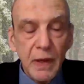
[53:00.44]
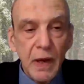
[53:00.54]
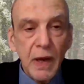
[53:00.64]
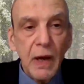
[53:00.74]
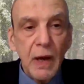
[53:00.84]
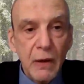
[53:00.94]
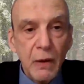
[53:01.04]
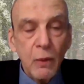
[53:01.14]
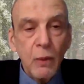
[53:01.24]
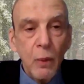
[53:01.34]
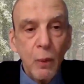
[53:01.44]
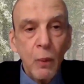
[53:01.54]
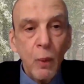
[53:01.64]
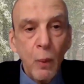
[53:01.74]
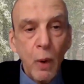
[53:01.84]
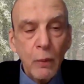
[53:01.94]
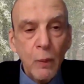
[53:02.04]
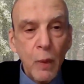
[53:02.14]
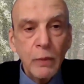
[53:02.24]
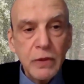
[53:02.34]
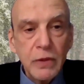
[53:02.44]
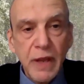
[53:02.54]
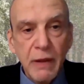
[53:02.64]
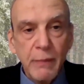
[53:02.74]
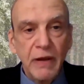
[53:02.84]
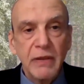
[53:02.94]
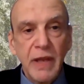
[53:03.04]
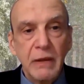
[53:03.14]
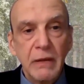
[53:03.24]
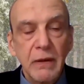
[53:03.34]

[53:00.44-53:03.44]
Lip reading: What would you say about that